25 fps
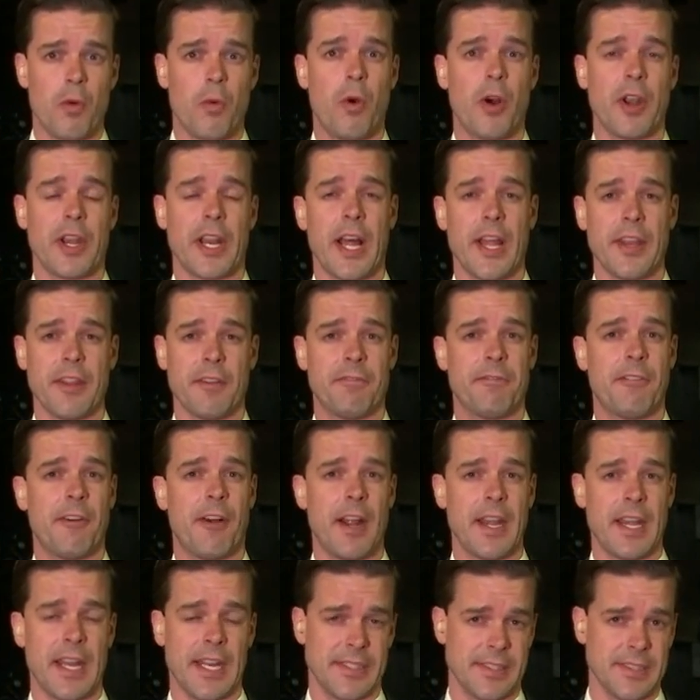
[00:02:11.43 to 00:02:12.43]
what other
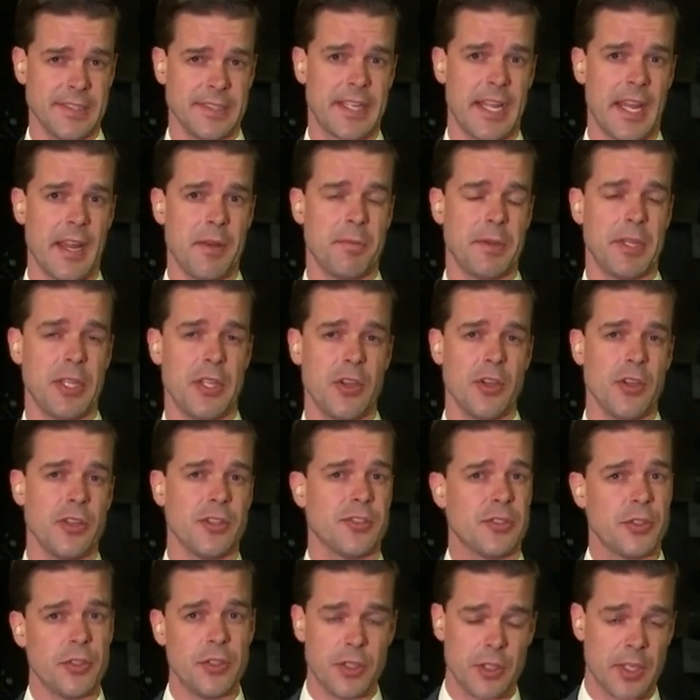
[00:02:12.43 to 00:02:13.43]
finances can be
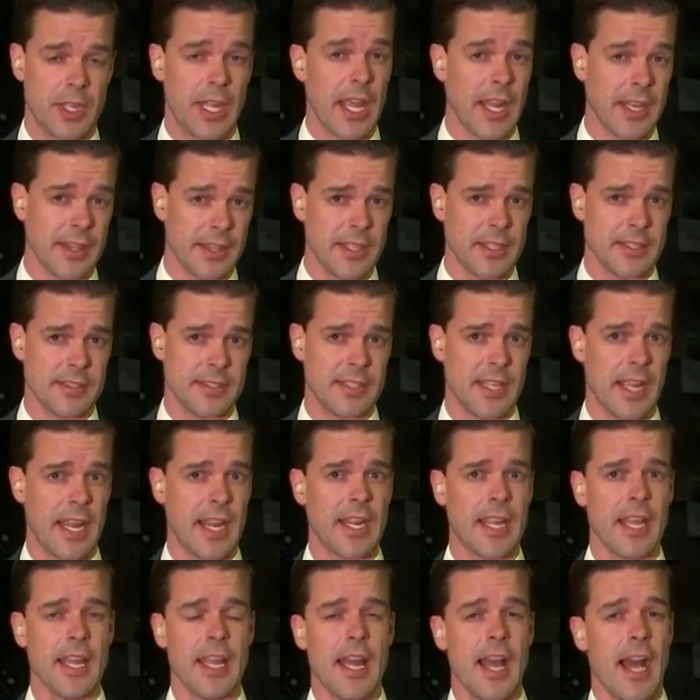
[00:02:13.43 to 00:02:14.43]
used to get this
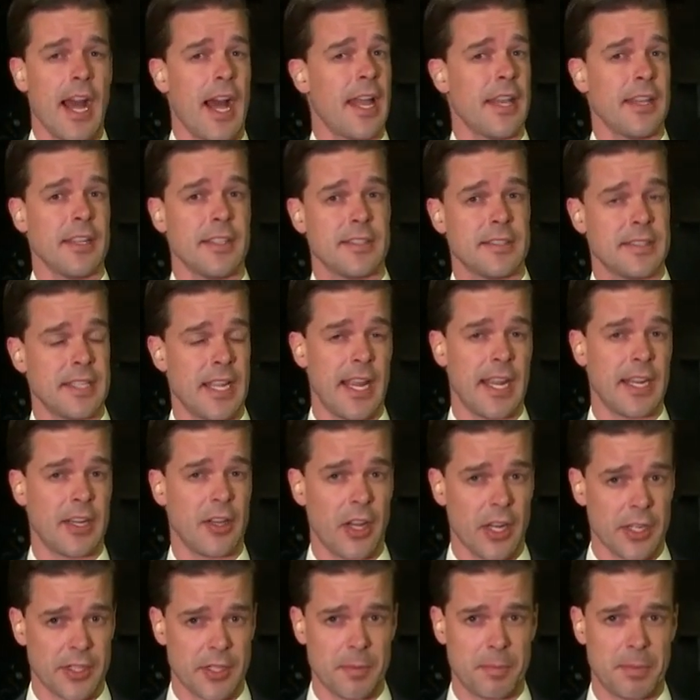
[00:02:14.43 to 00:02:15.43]
tank. Others saying,
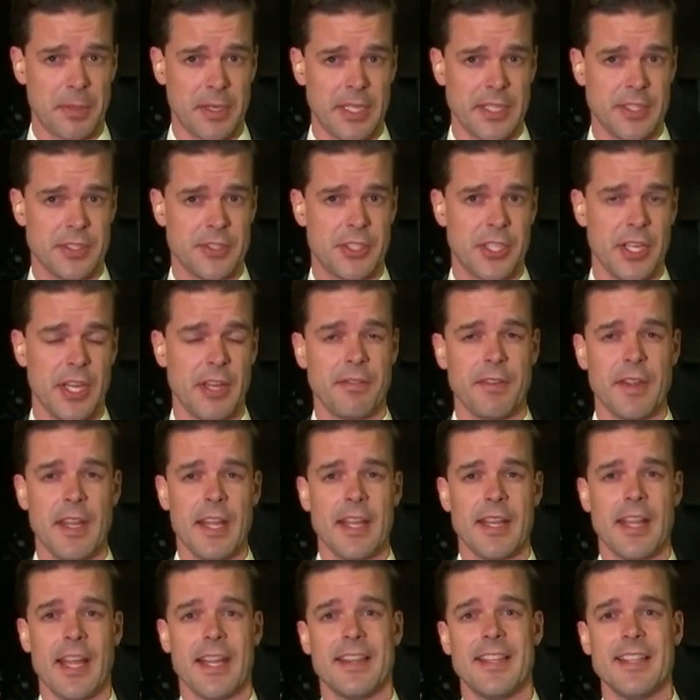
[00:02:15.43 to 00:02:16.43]
like the police chief,
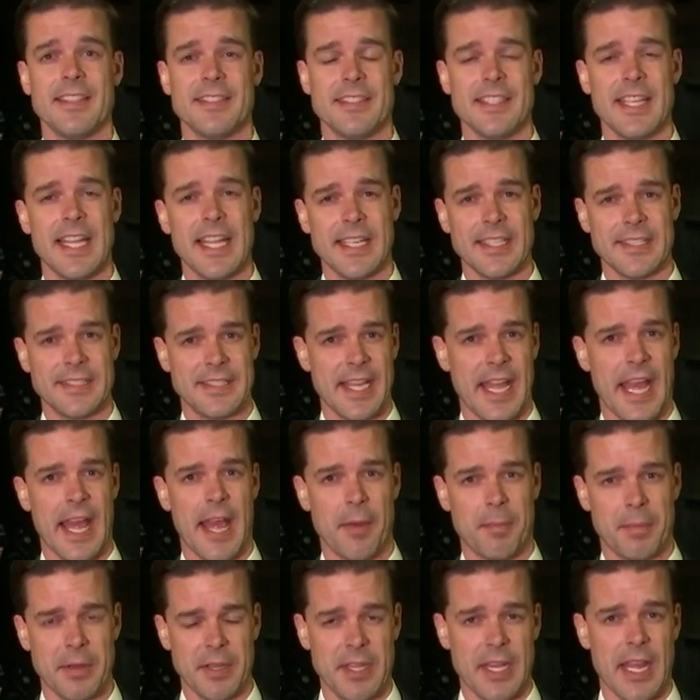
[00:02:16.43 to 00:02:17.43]
that this needs to
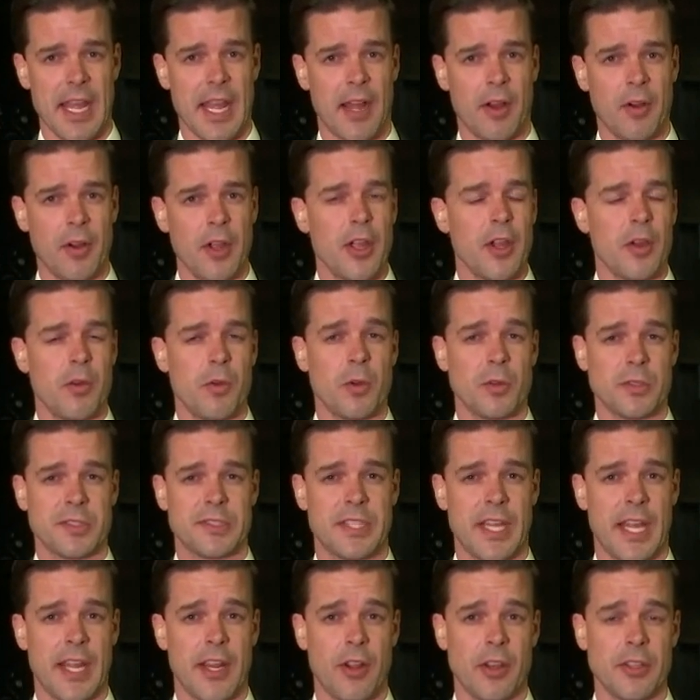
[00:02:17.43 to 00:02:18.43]
happen now. We will
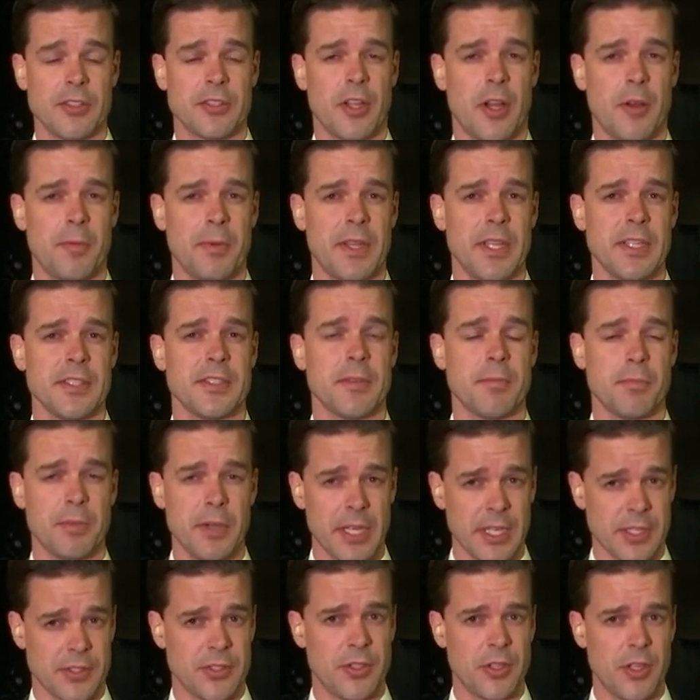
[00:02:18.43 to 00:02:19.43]
stay on top of this and
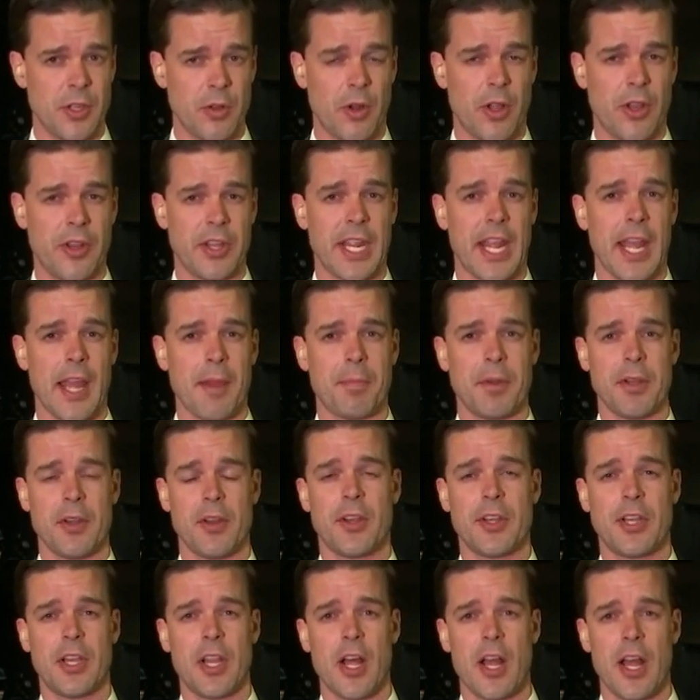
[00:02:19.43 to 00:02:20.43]
bring it to you on the app and
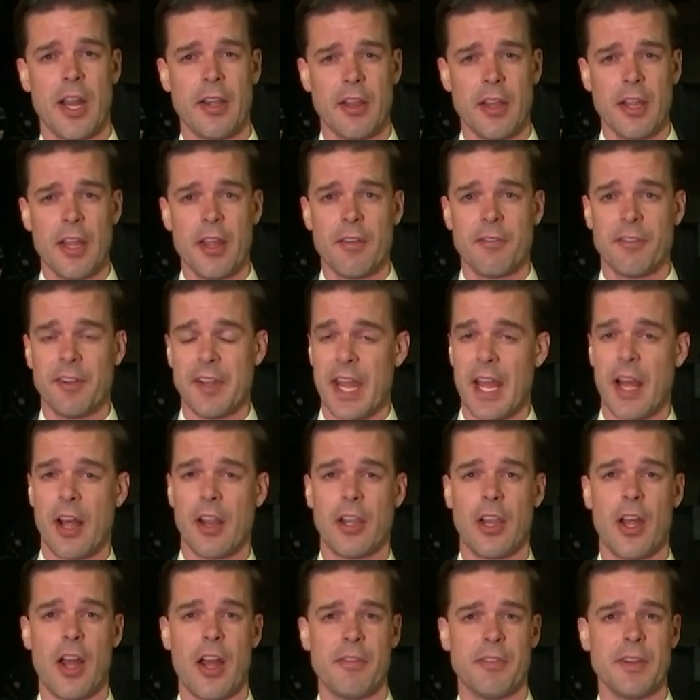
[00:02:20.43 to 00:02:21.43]
online. For now,
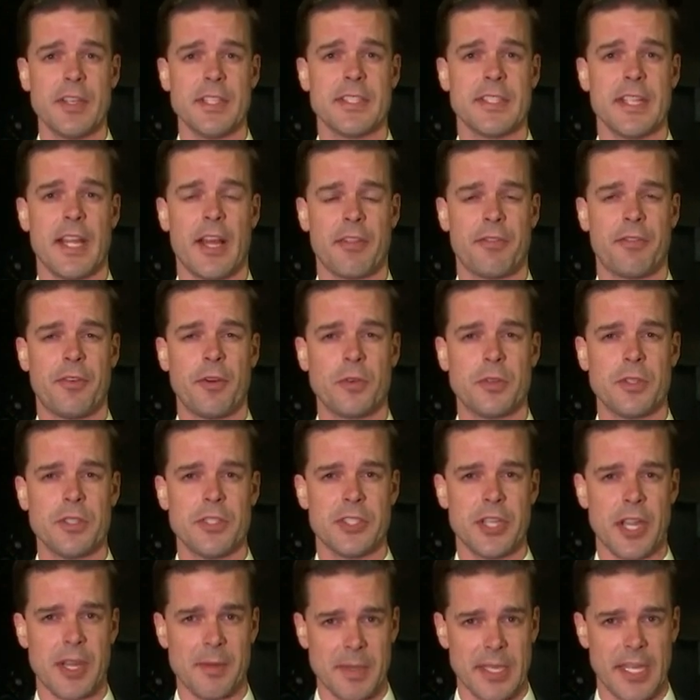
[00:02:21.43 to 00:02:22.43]
live in South Fulton,
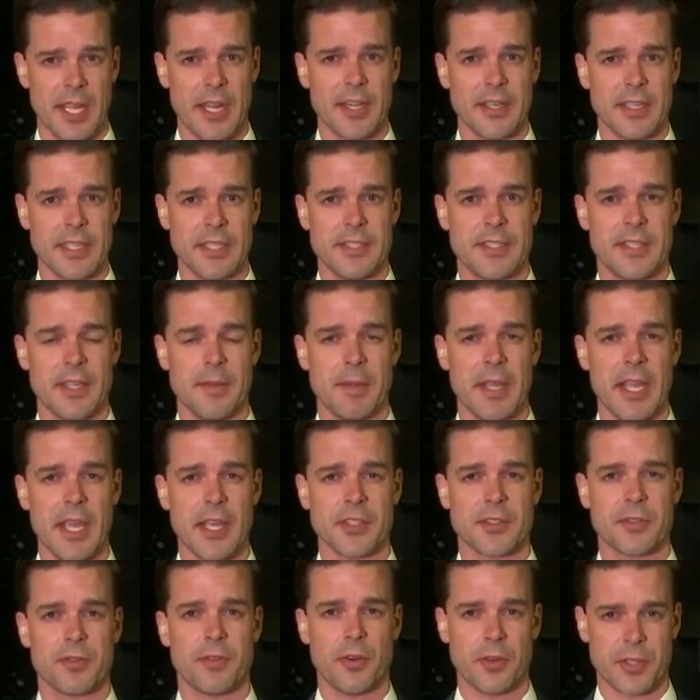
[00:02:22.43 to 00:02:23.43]
Jamie Kennedy,
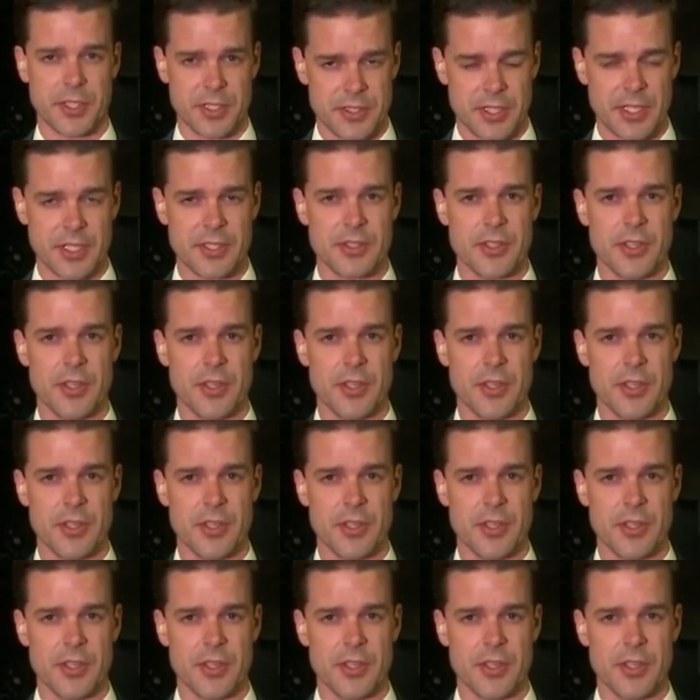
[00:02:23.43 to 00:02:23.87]
CBS 46